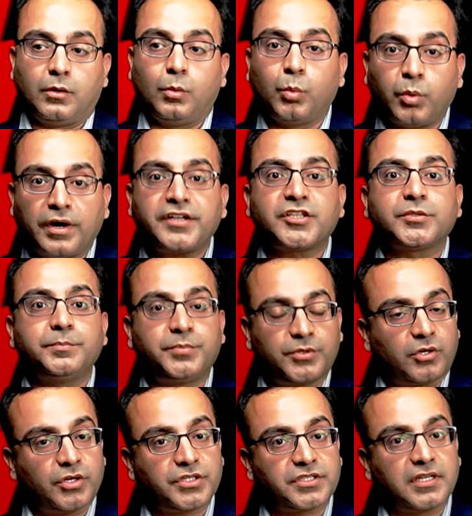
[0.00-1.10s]
What
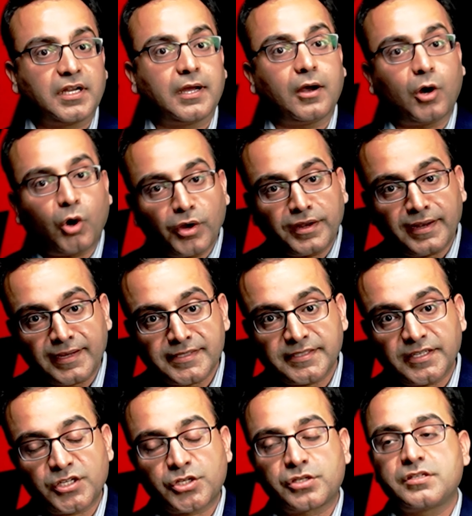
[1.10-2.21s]
brought
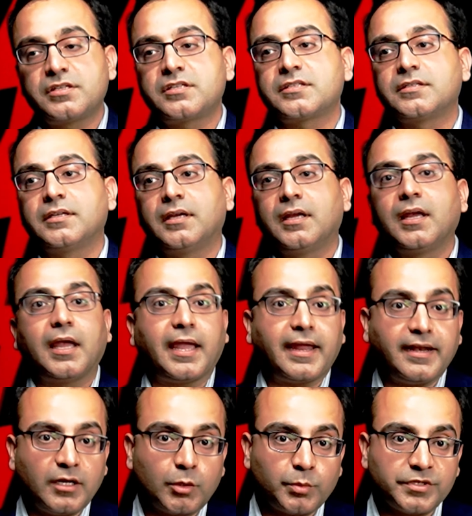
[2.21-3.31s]
organizations,
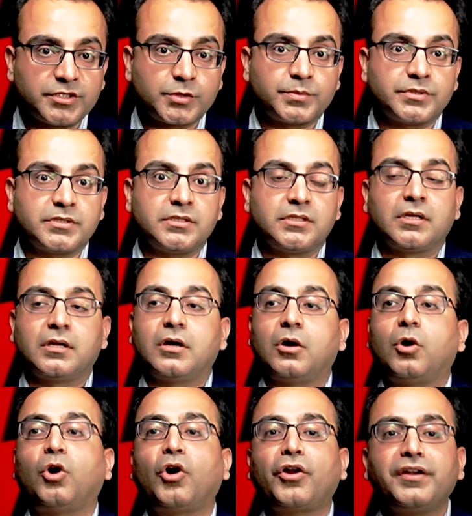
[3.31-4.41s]
individual
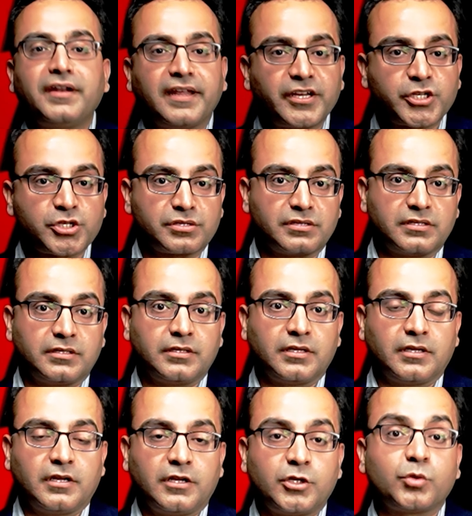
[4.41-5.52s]
or nation
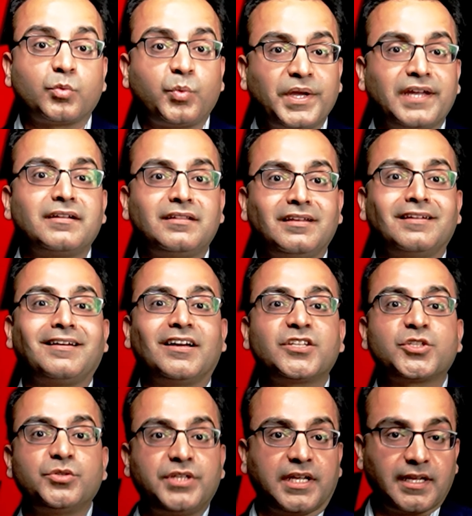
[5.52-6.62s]
to where they are
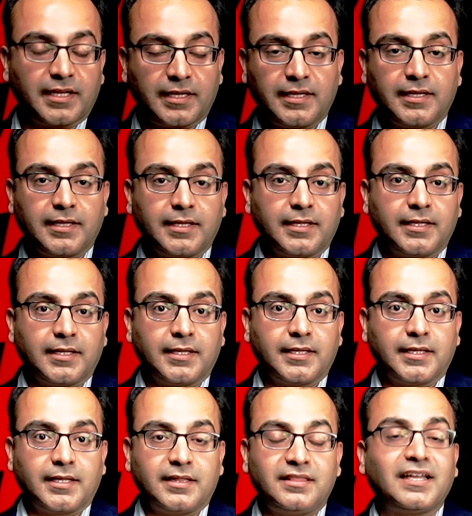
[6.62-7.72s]
today,
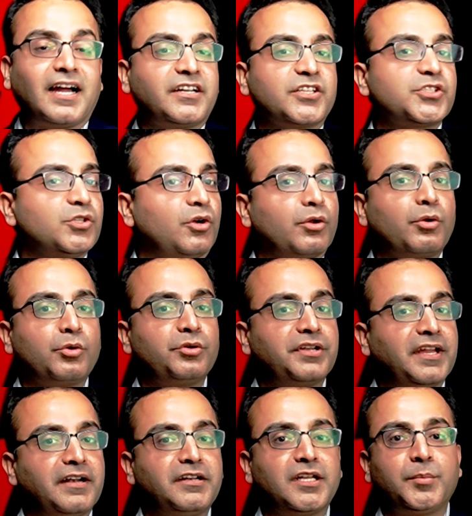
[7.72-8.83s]
that is not going to
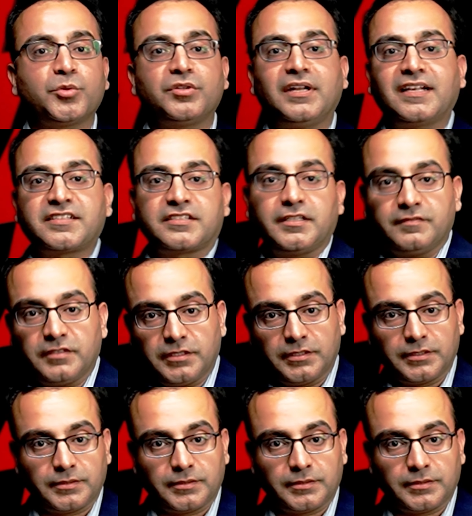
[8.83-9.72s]
take them to the next level.